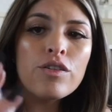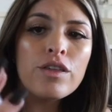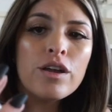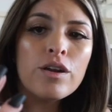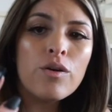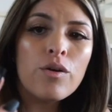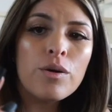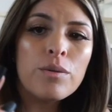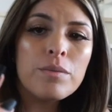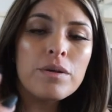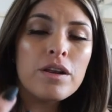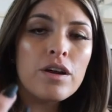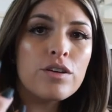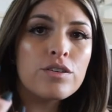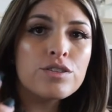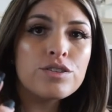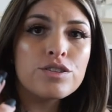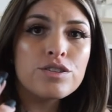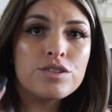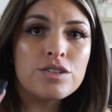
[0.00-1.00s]
that ointment
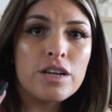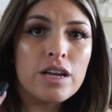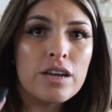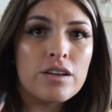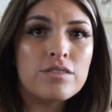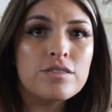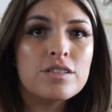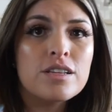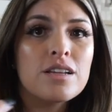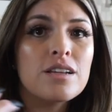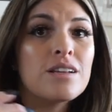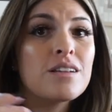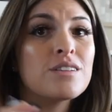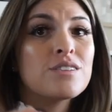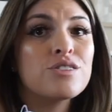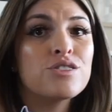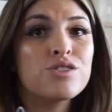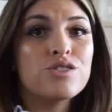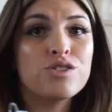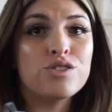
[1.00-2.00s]
under your nails and it
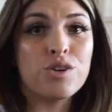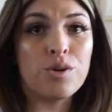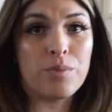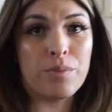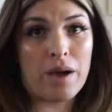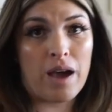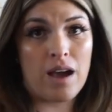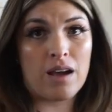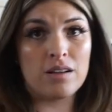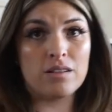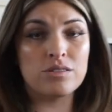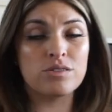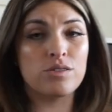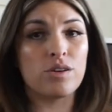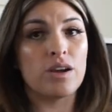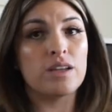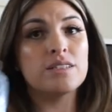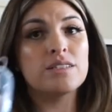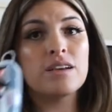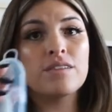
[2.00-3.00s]
is so bad. So
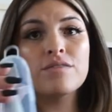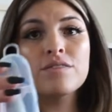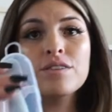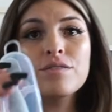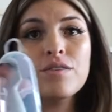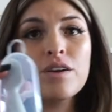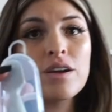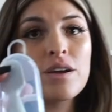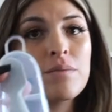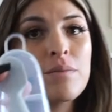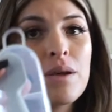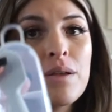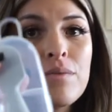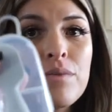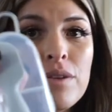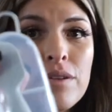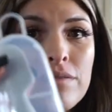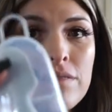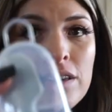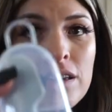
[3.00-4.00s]
I definitely recommend
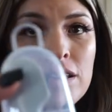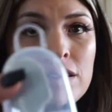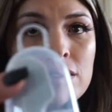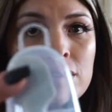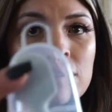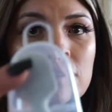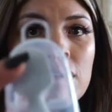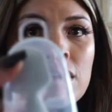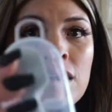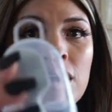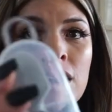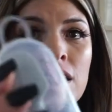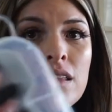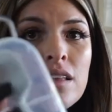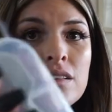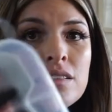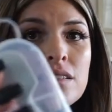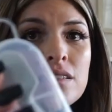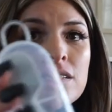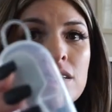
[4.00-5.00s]
one of these.
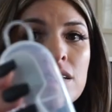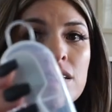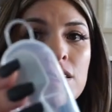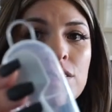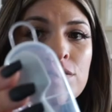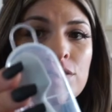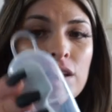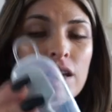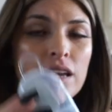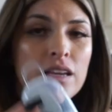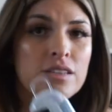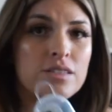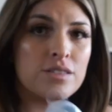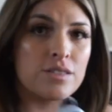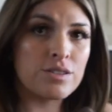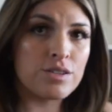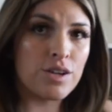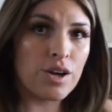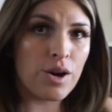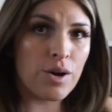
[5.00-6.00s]
This is the little case
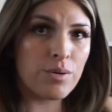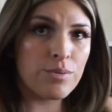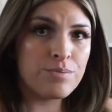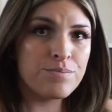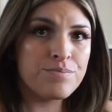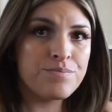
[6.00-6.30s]
to go.